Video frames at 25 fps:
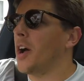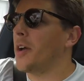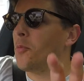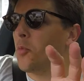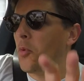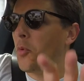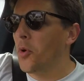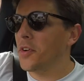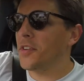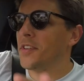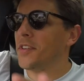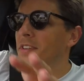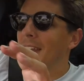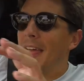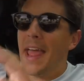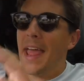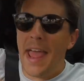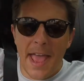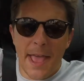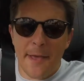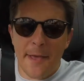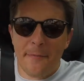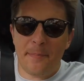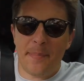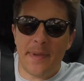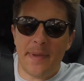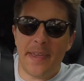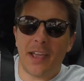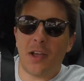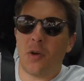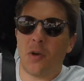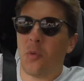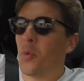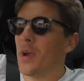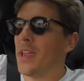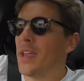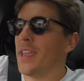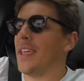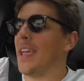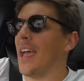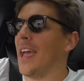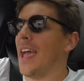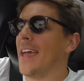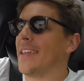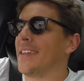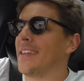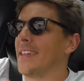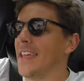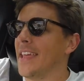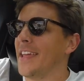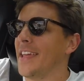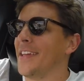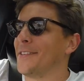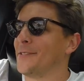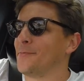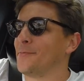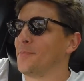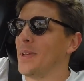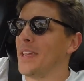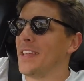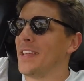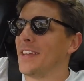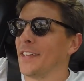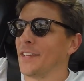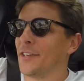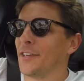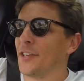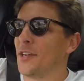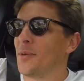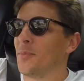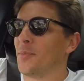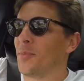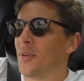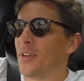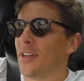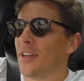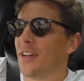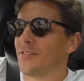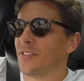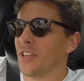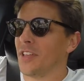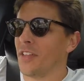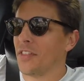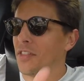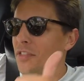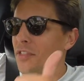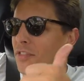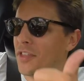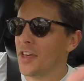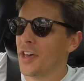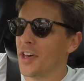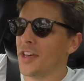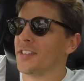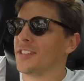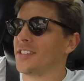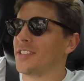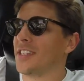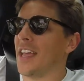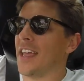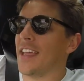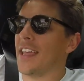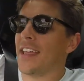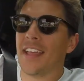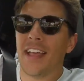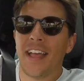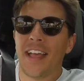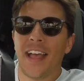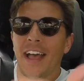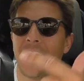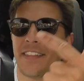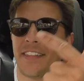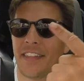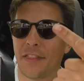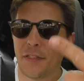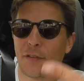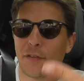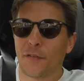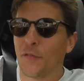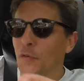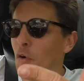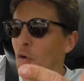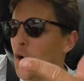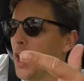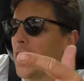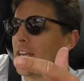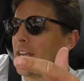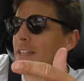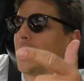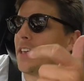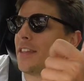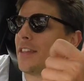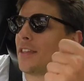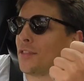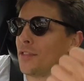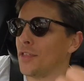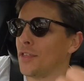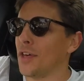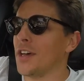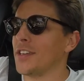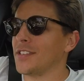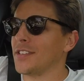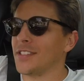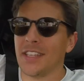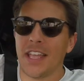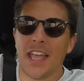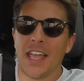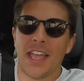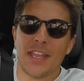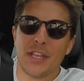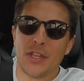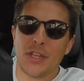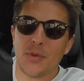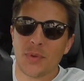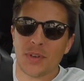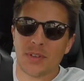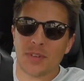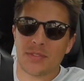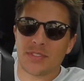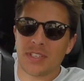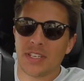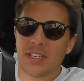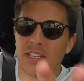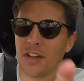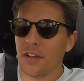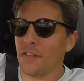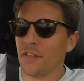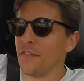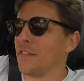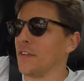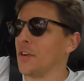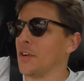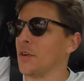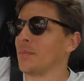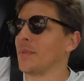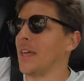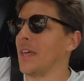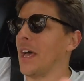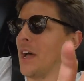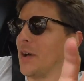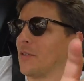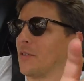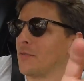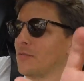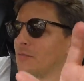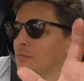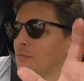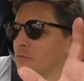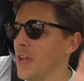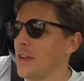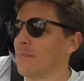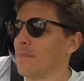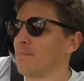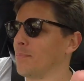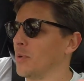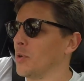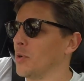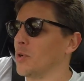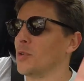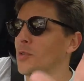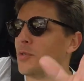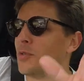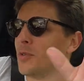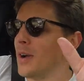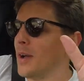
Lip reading: what an epic weekend it has been at Goodwood. I've done the Thursday and then the Friday. The Thursday, you would have seen I filmed that Red Bull